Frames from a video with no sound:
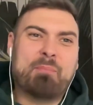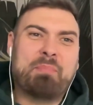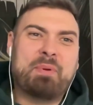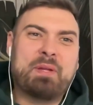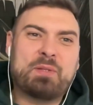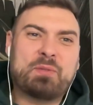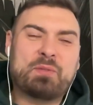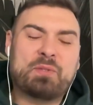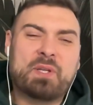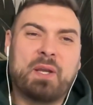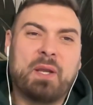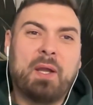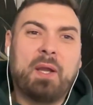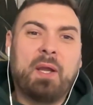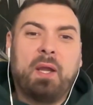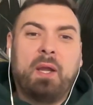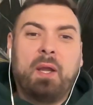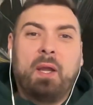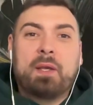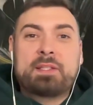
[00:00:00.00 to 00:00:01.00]
built.
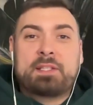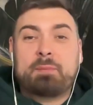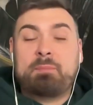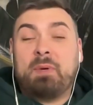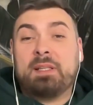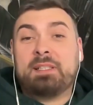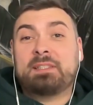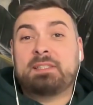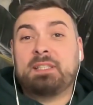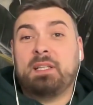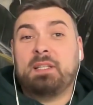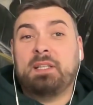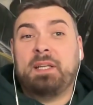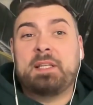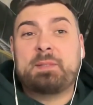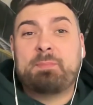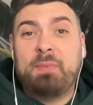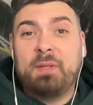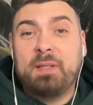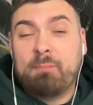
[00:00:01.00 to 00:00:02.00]
Sebastian,
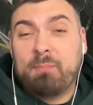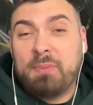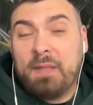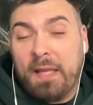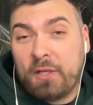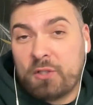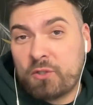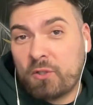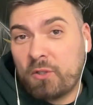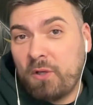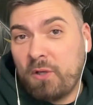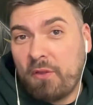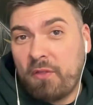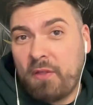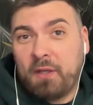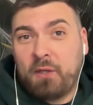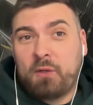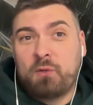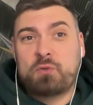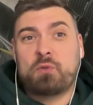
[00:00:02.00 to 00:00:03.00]
it's been a pleasure.
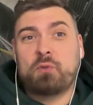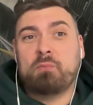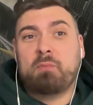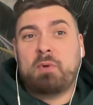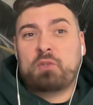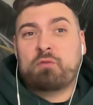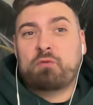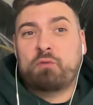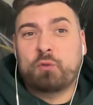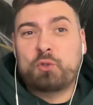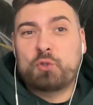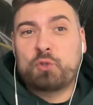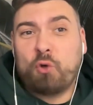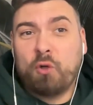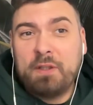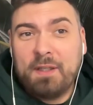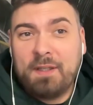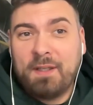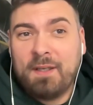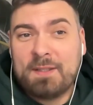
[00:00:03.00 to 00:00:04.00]
Thank you so much for
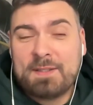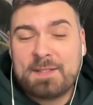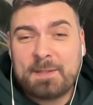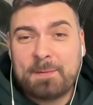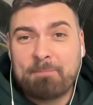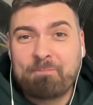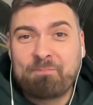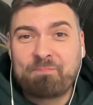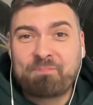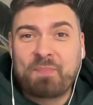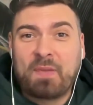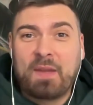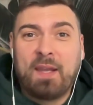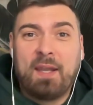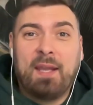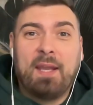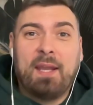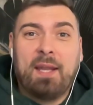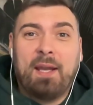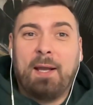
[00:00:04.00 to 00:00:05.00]
joining us.
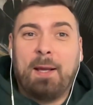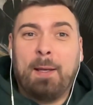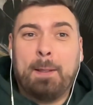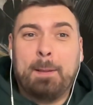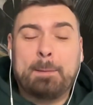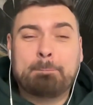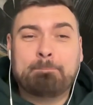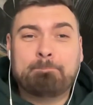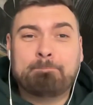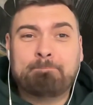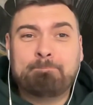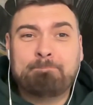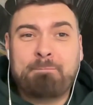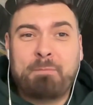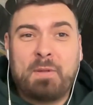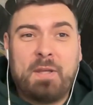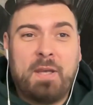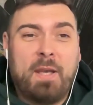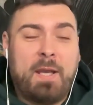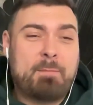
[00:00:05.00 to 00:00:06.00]

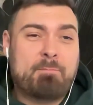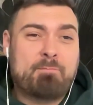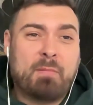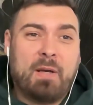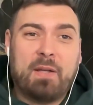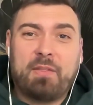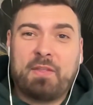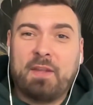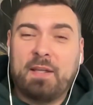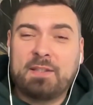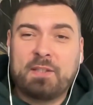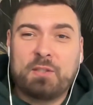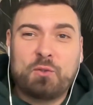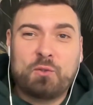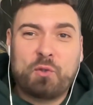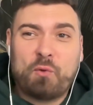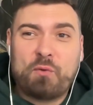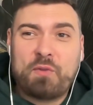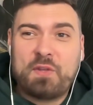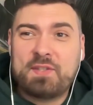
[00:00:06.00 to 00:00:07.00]
I think
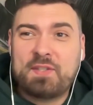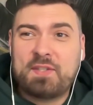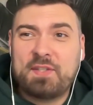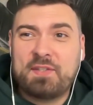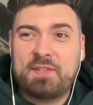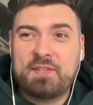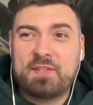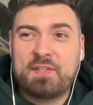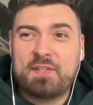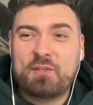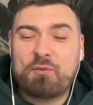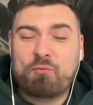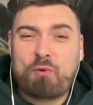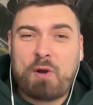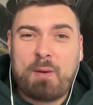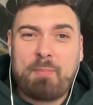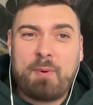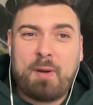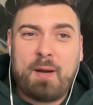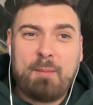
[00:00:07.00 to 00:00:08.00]
that, this is a
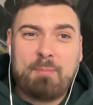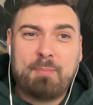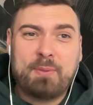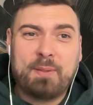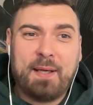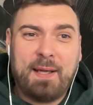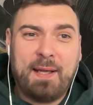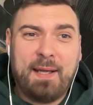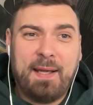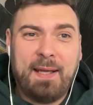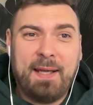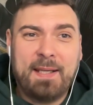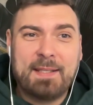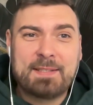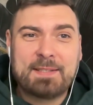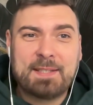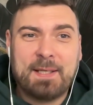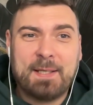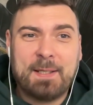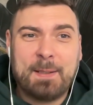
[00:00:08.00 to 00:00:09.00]
wrap up,
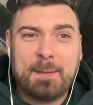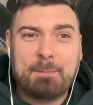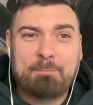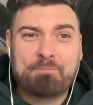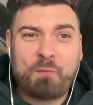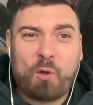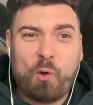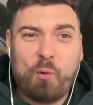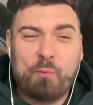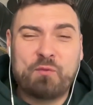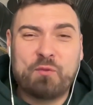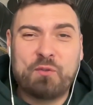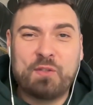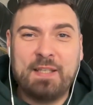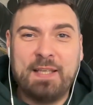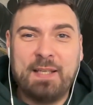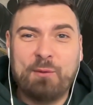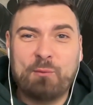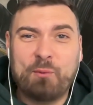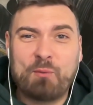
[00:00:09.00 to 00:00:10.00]
and
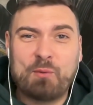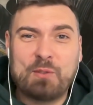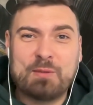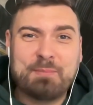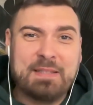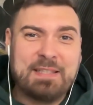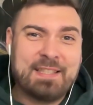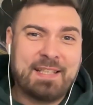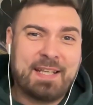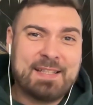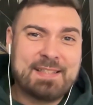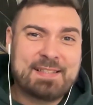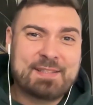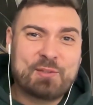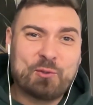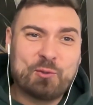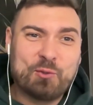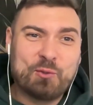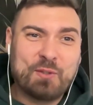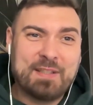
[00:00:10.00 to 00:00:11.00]
hopefully we will meet again
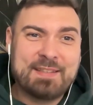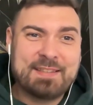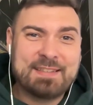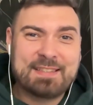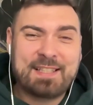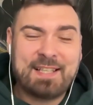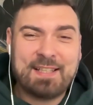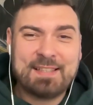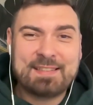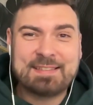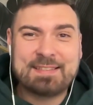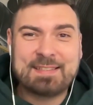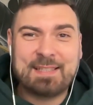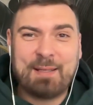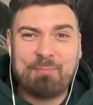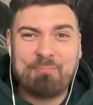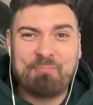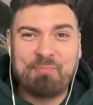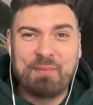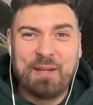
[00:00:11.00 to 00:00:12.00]
soon and discuss
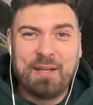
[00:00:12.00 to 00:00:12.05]
some